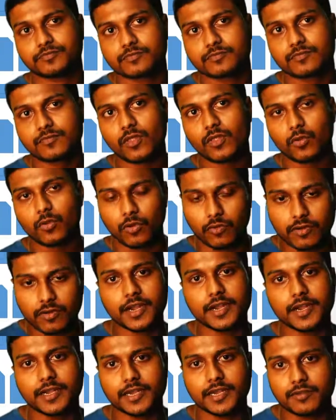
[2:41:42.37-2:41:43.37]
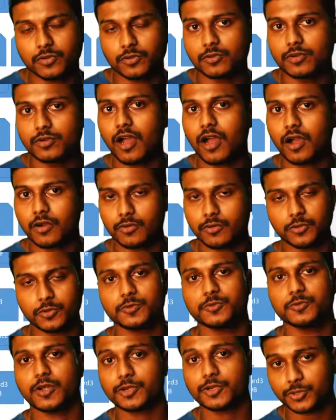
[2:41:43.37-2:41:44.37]
go for an interview? How
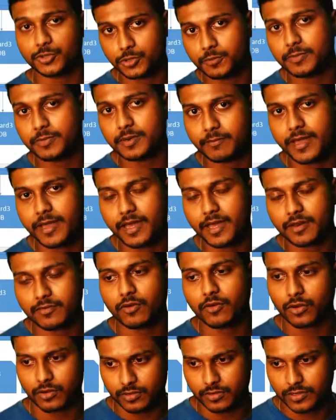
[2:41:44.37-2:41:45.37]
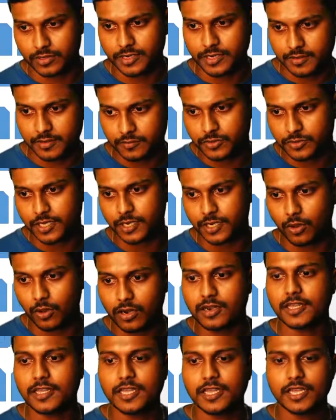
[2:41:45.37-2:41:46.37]
should you prepare for interviews and all?
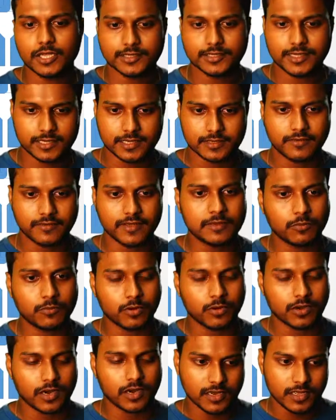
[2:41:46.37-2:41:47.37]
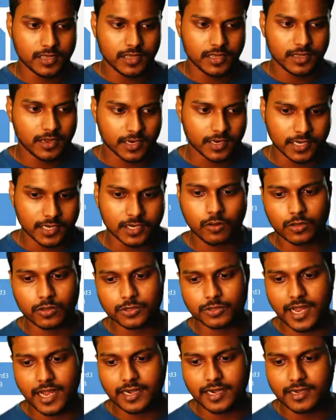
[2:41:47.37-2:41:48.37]
That's very important. Attend also
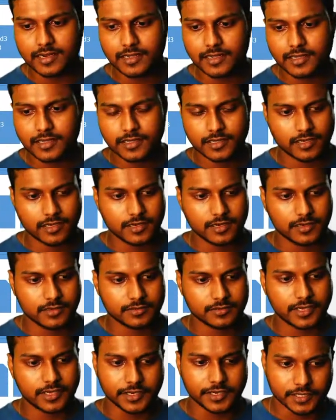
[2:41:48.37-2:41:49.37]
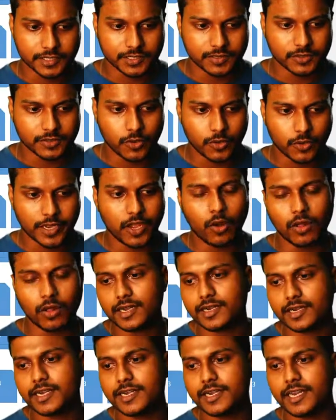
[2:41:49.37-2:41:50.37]
that session. Okay, all the
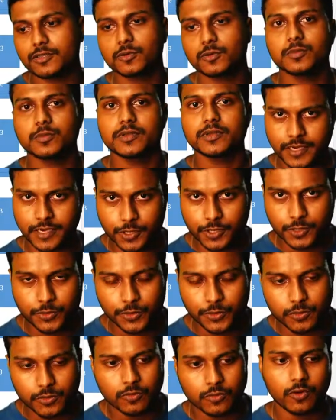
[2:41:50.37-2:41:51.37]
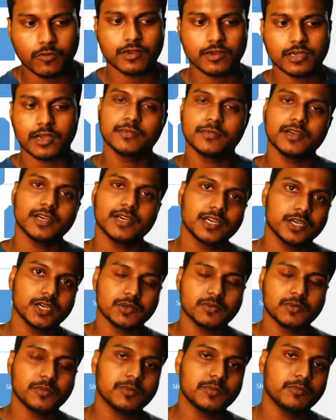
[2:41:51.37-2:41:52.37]
details will be sent to you over community. It will be
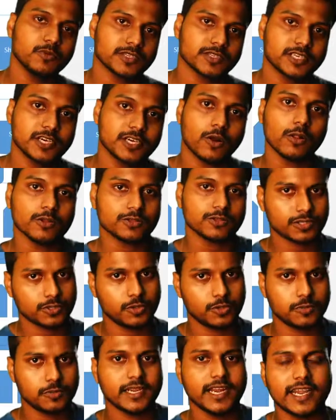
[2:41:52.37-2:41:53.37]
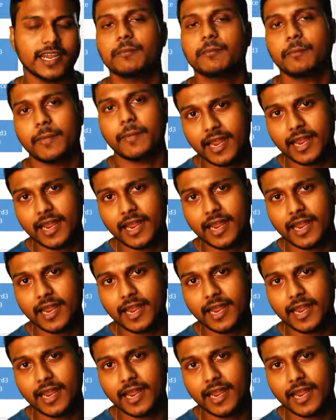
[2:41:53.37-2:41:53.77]
posted. Also, you will be getting mail